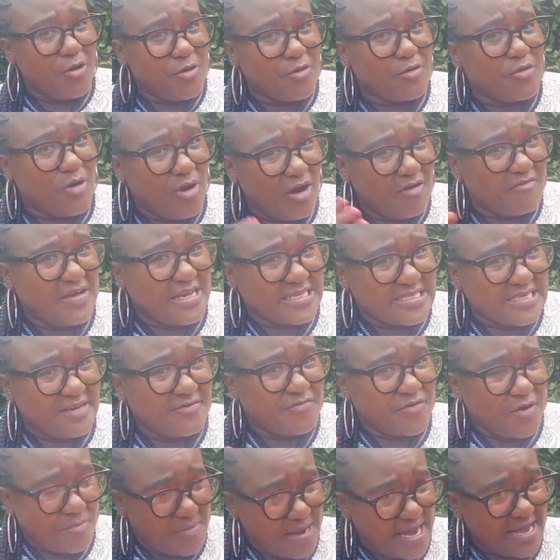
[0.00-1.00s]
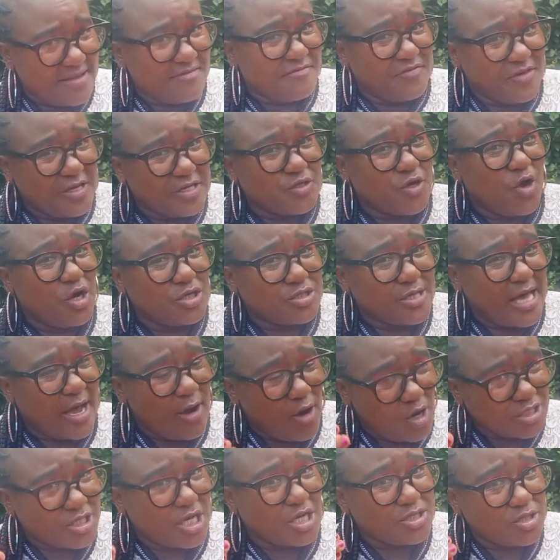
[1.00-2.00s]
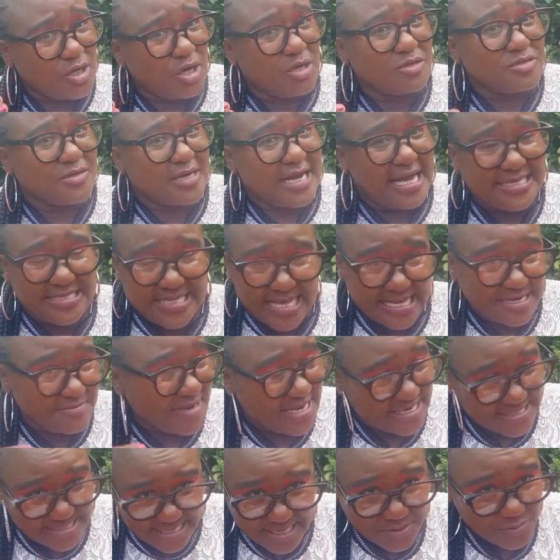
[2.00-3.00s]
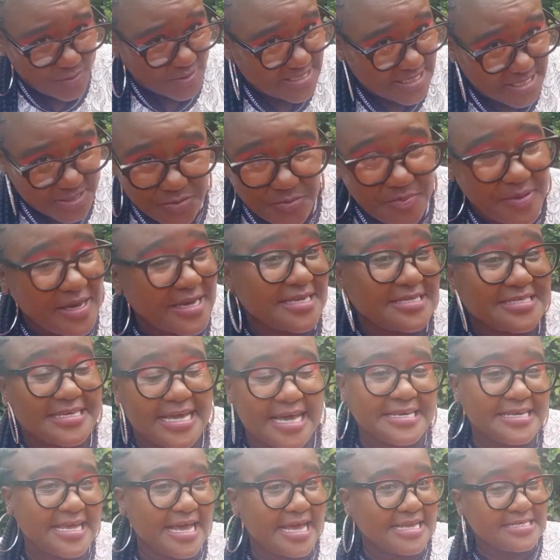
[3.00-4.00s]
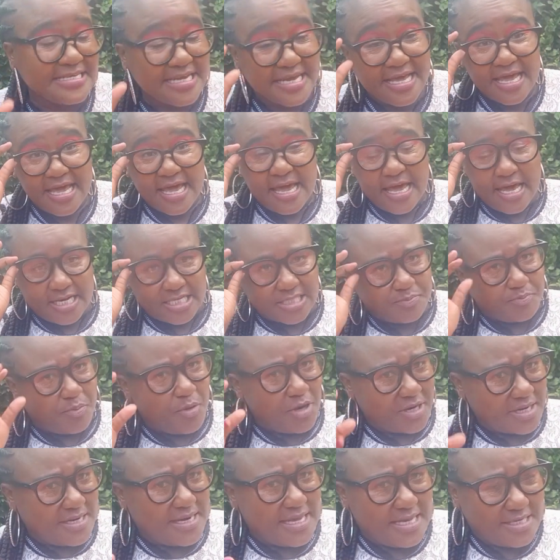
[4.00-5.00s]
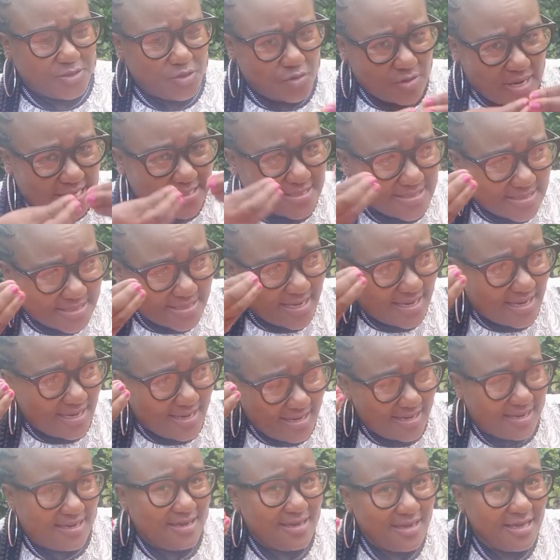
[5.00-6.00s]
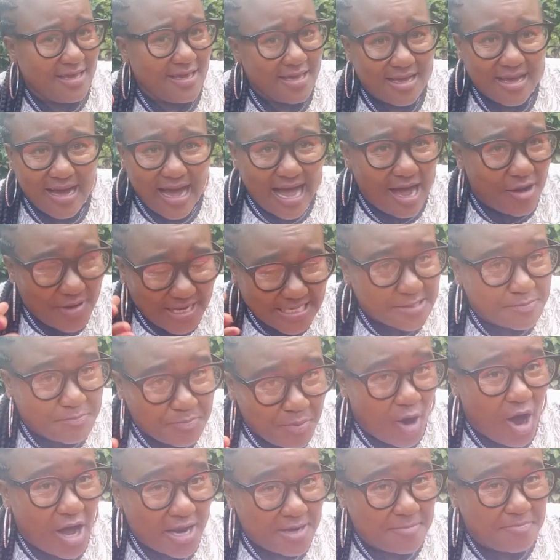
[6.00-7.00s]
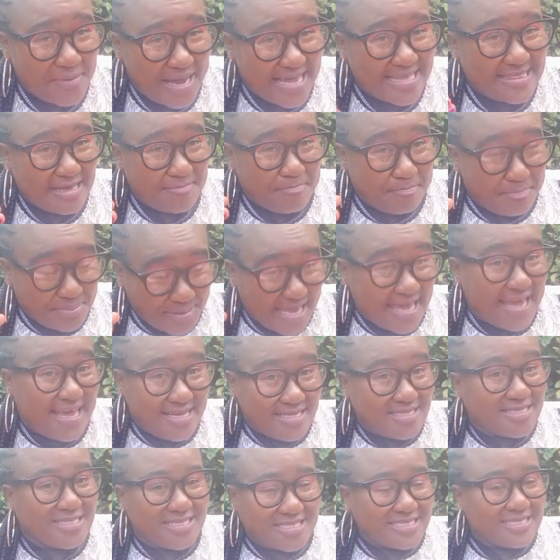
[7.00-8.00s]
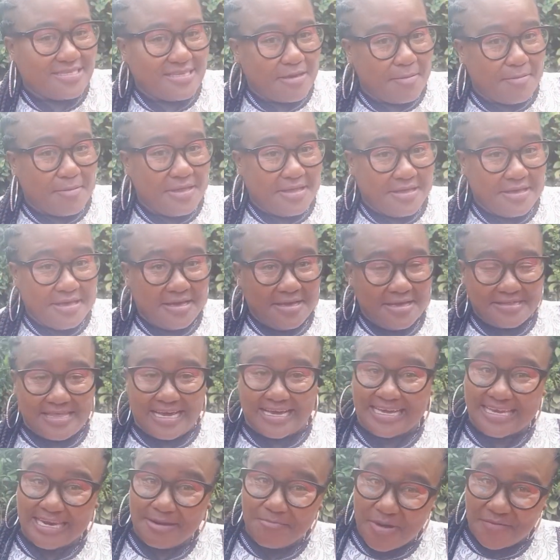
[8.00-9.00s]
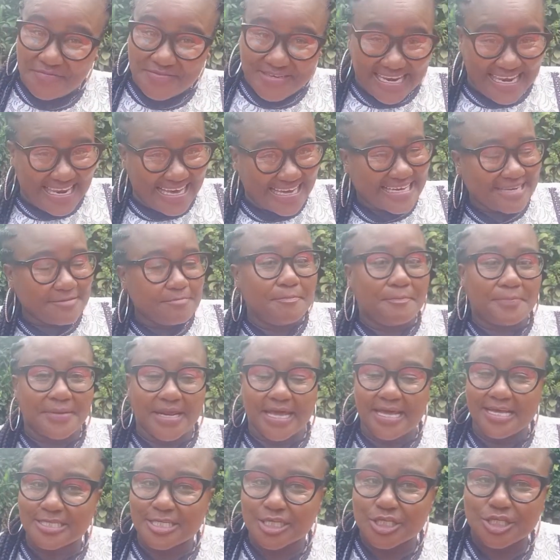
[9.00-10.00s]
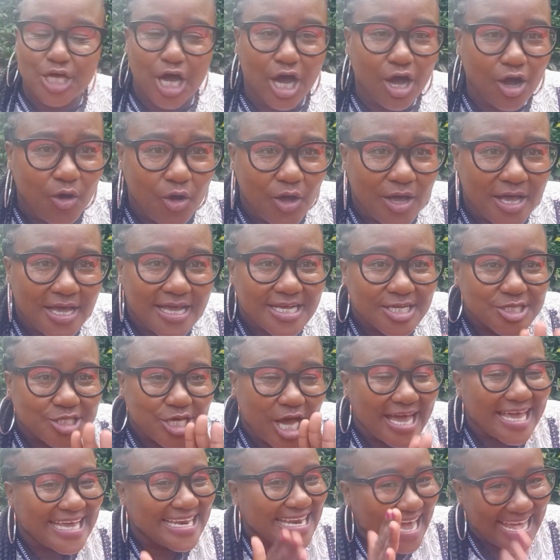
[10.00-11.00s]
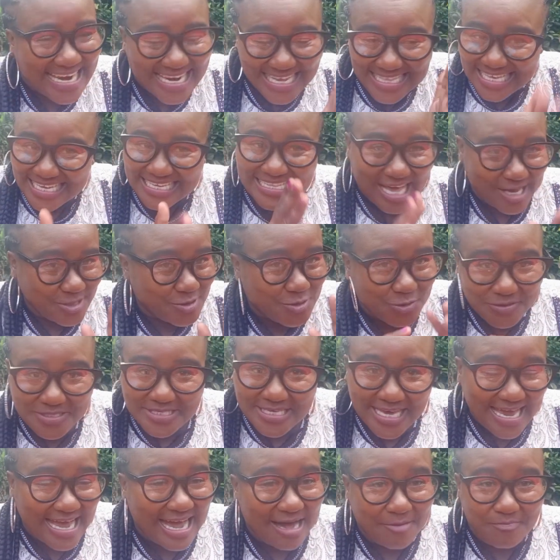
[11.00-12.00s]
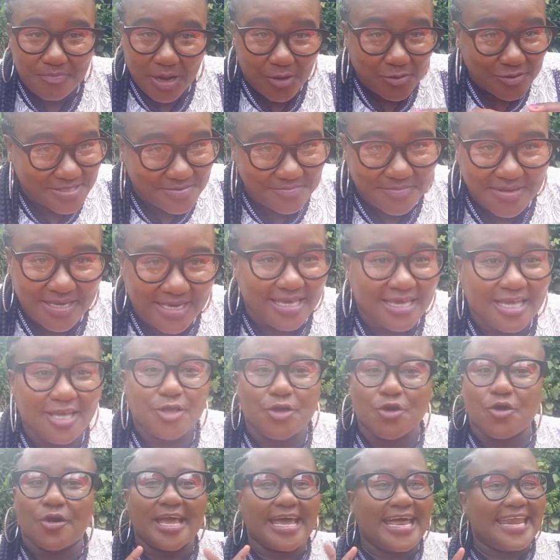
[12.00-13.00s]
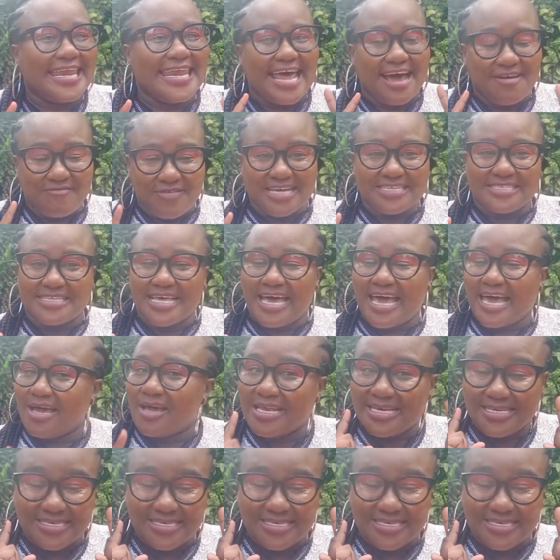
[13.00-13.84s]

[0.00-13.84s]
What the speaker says: obviously from my video. Also, I also told you guys that my dad was a superintendent at Sportnet. You can see I was born by the brains, the cream of the la cream brains. So in anything that you say about me, you can never say